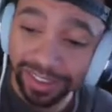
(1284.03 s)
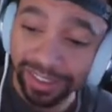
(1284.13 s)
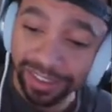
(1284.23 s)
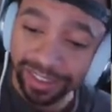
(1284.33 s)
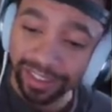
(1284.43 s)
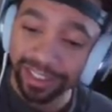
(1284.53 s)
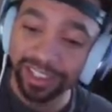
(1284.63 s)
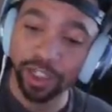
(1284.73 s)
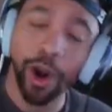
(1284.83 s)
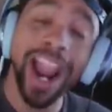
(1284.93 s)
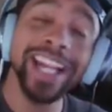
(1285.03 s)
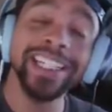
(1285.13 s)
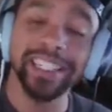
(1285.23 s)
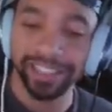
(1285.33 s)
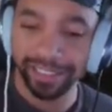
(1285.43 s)
their environment.
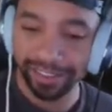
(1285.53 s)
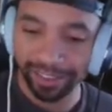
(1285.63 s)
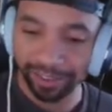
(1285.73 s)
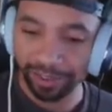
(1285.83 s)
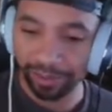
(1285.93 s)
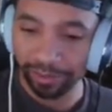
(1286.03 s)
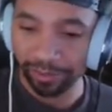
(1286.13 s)
Crazy. I know just